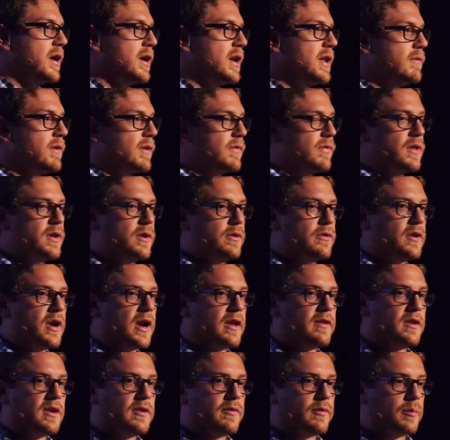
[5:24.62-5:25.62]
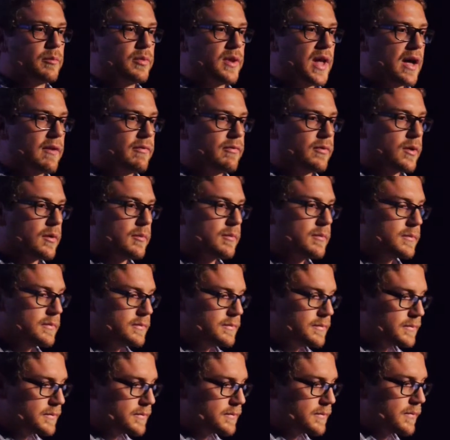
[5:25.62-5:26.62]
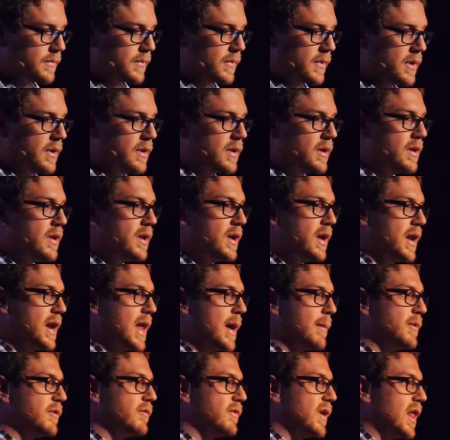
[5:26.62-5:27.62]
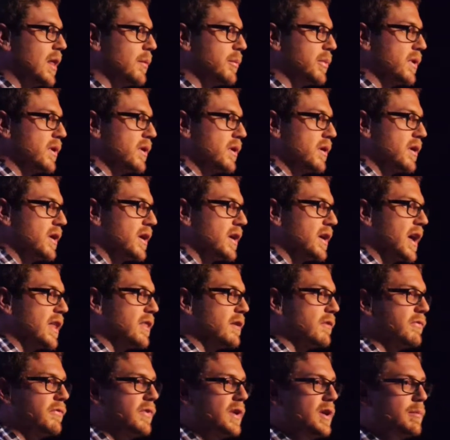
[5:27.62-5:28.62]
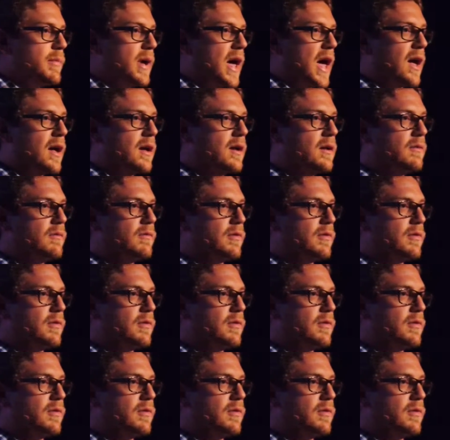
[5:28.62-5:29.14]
and even if the user has a different platform. An app developer can gather feedback